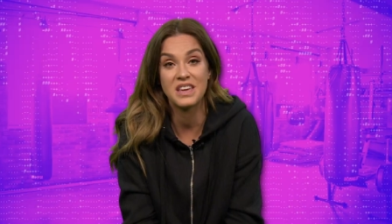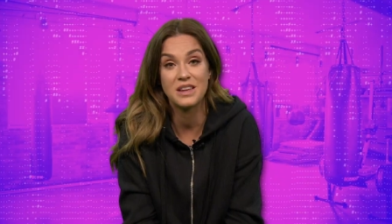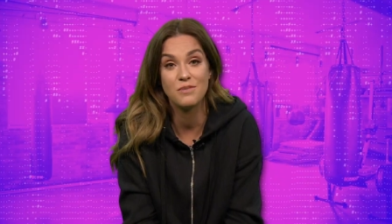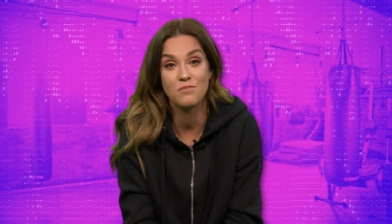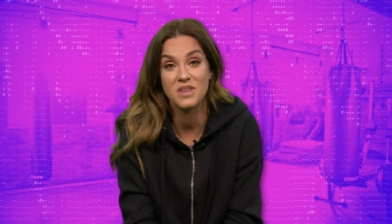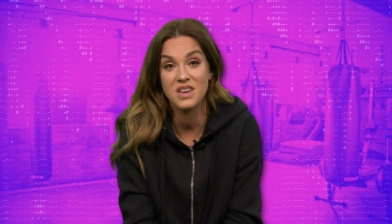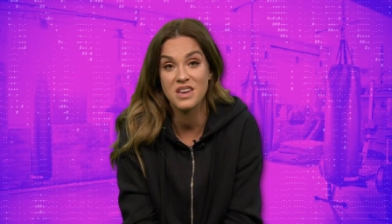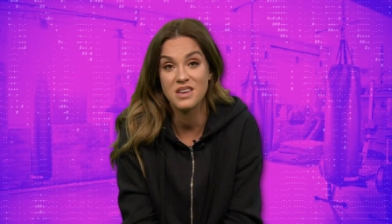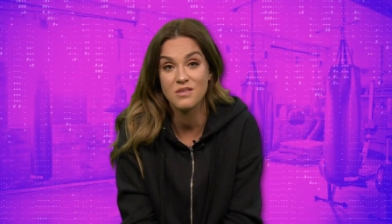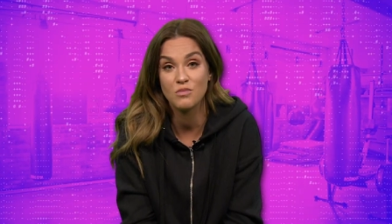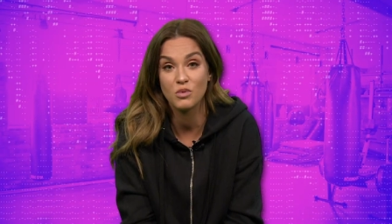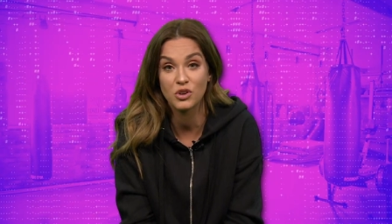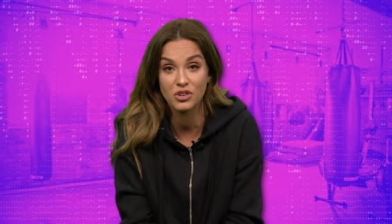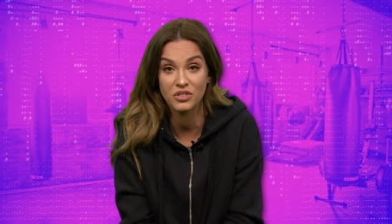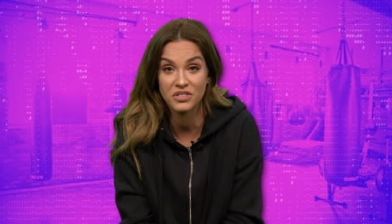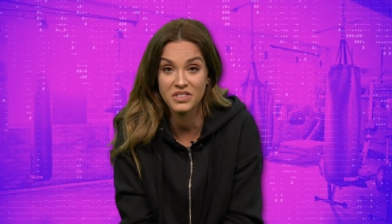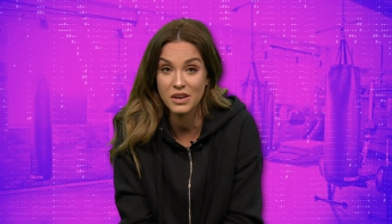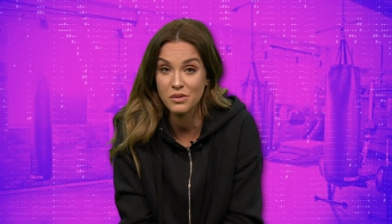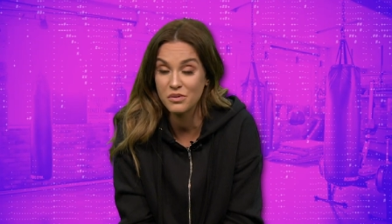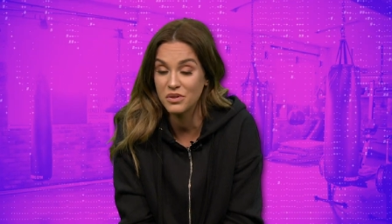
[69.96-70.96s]
in me which will
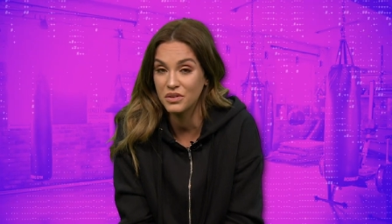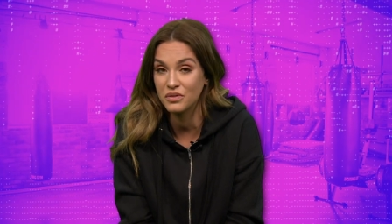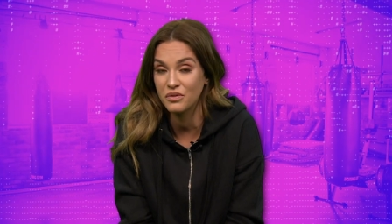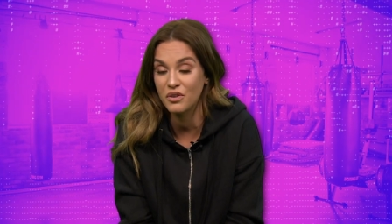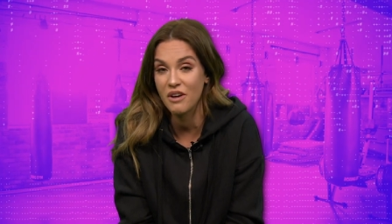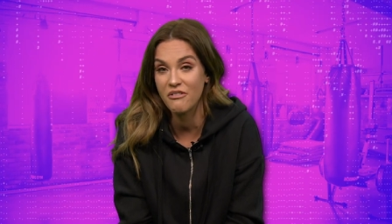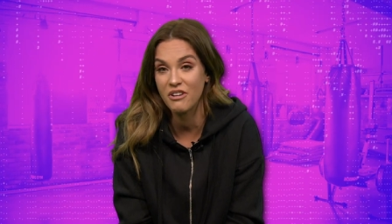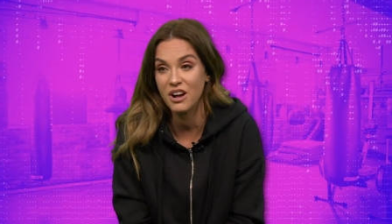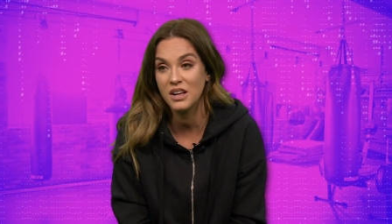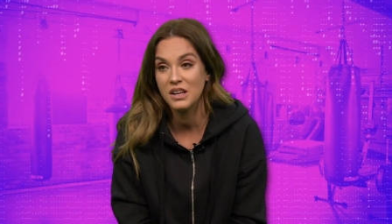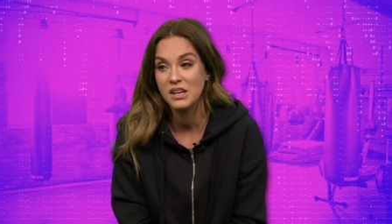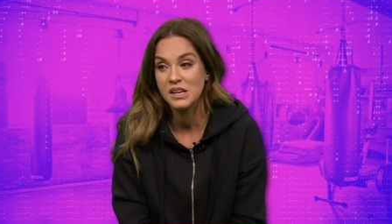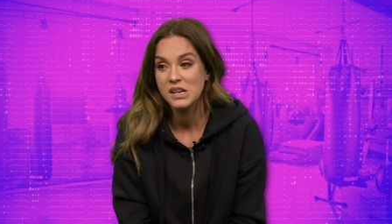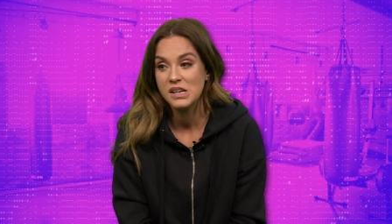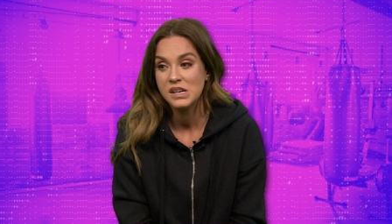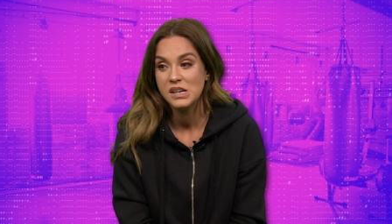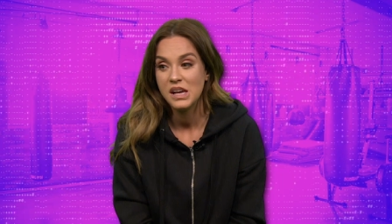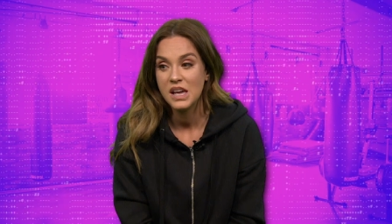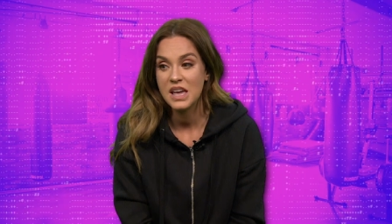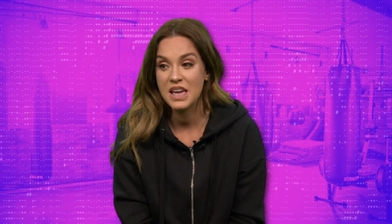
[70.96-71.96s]
stay with us forever,
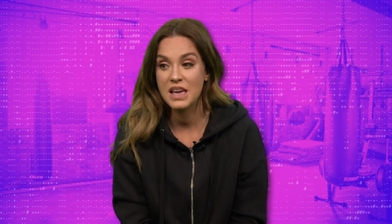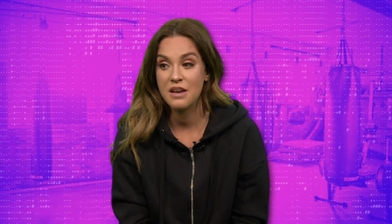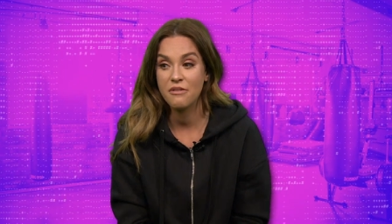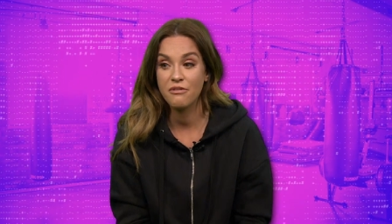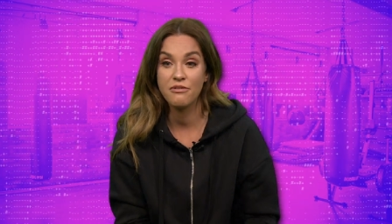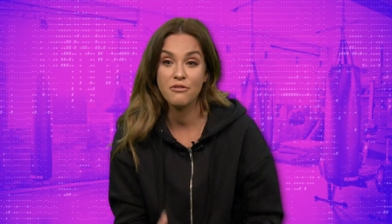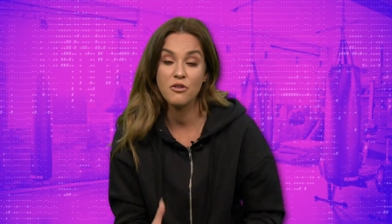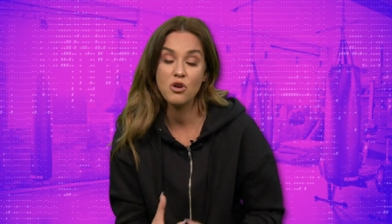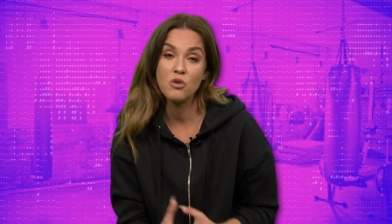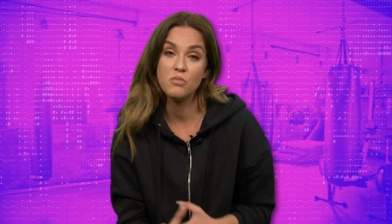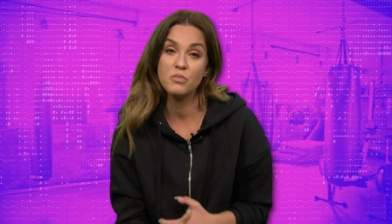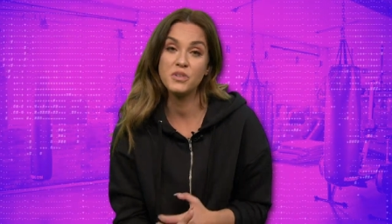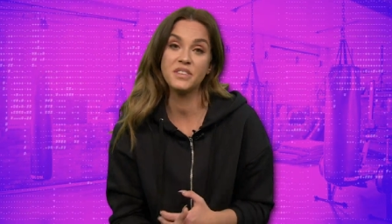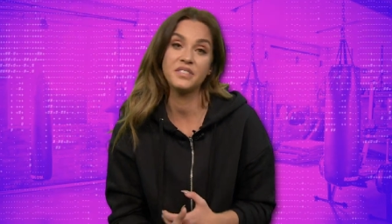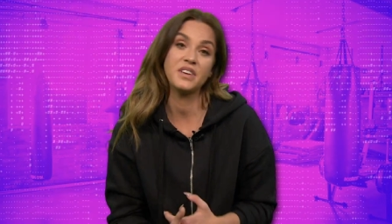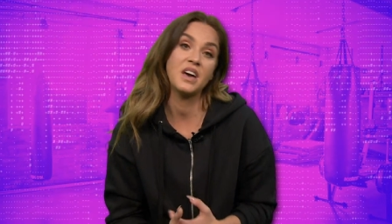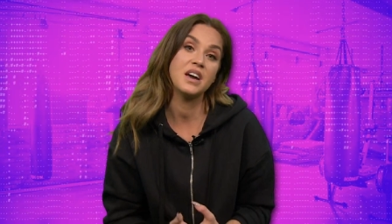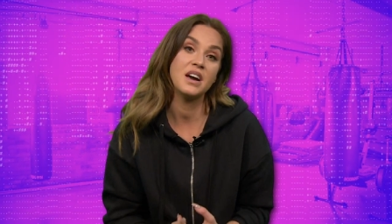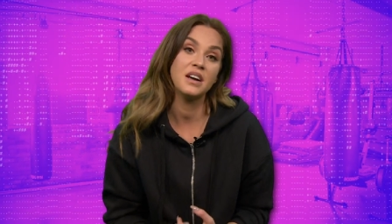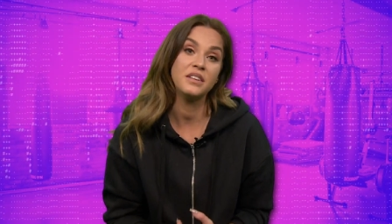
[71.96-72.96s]
a firm
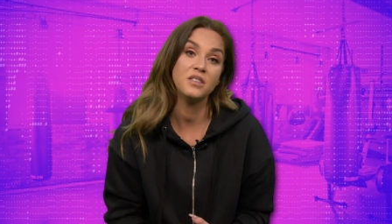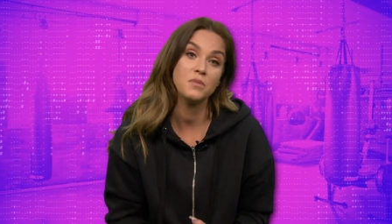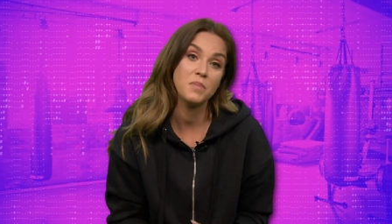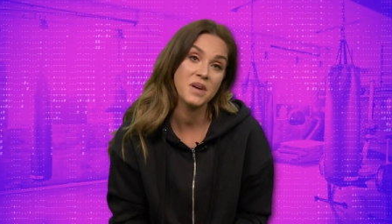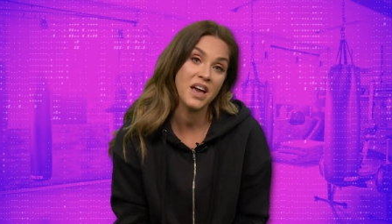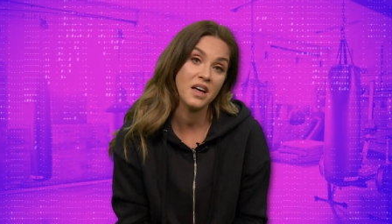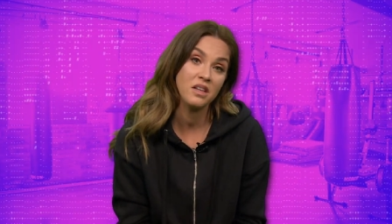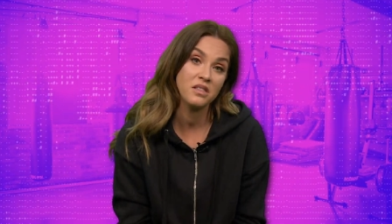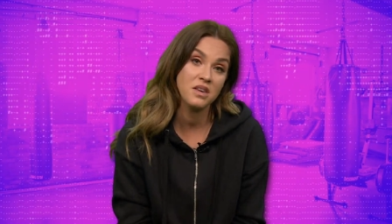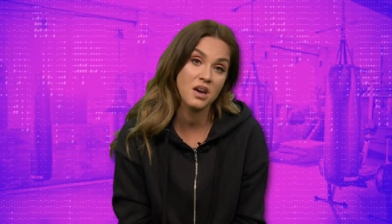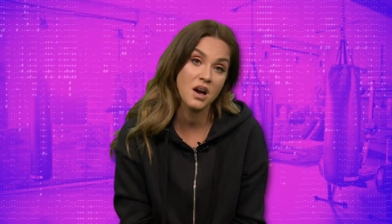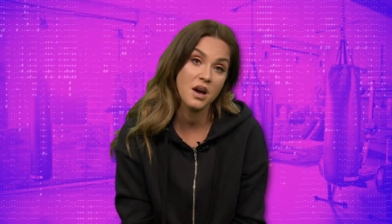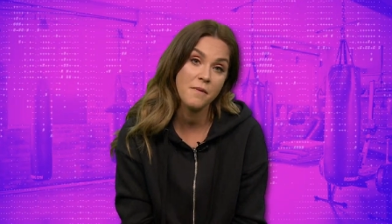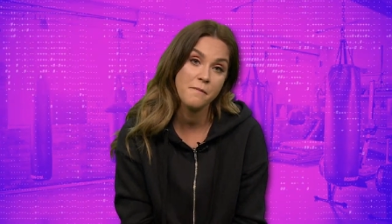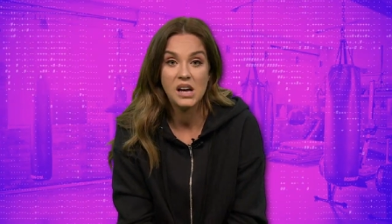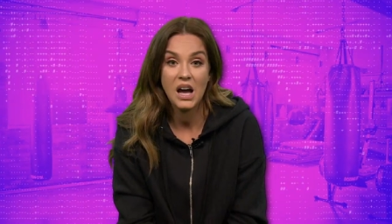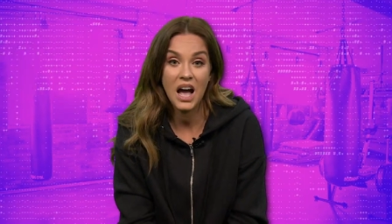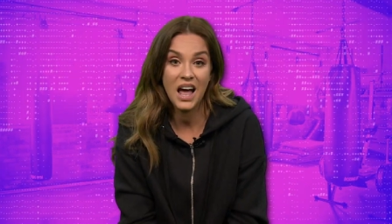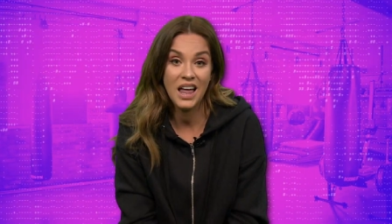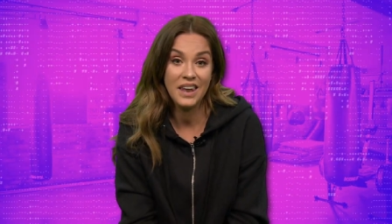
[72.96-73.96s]
desire to be healthier
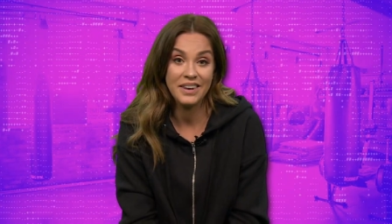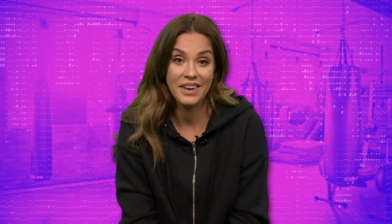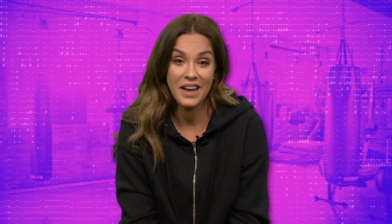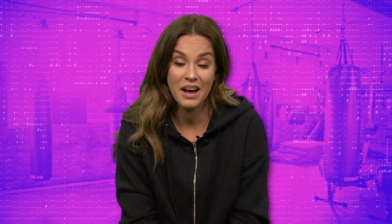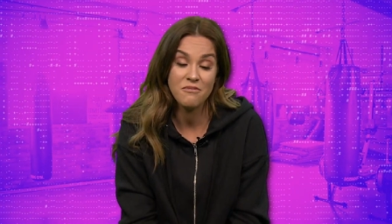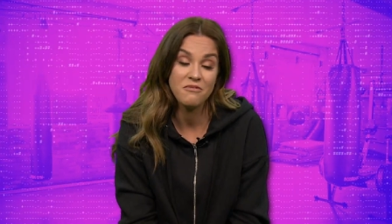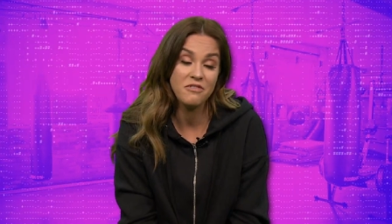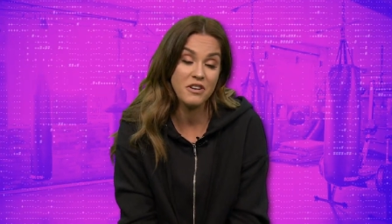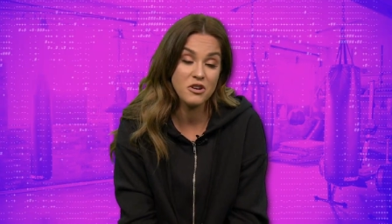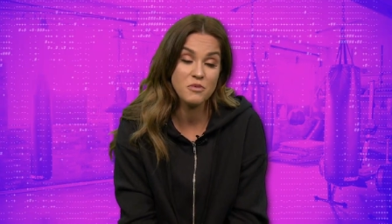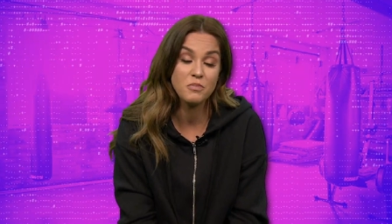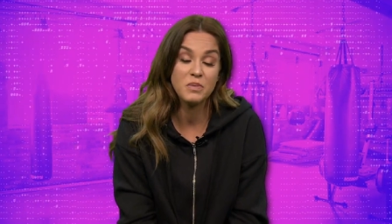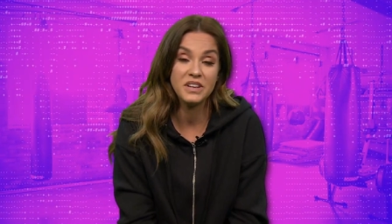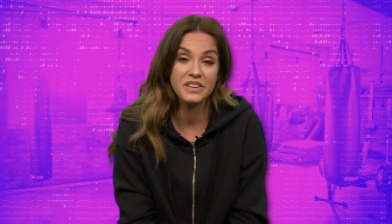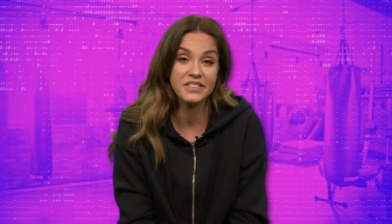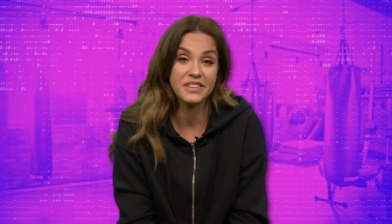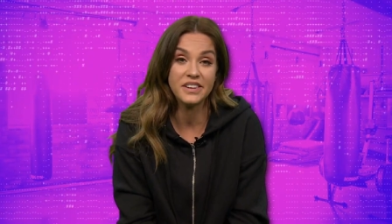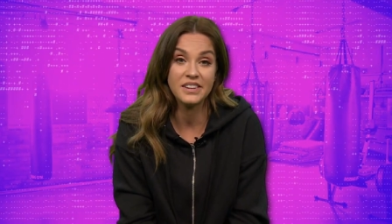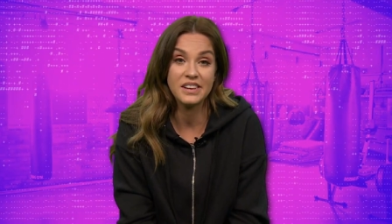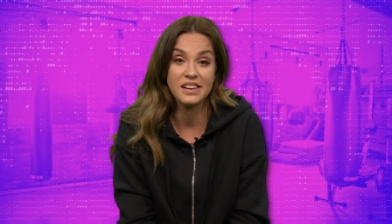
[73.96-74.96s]
and I'm very
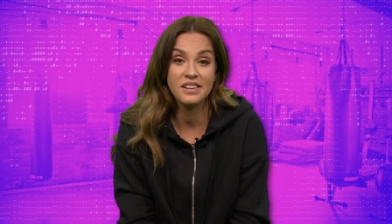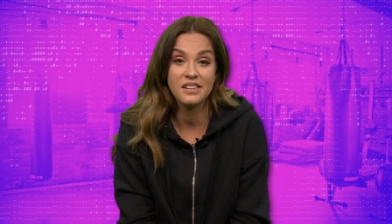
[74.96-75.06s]
pleased I did.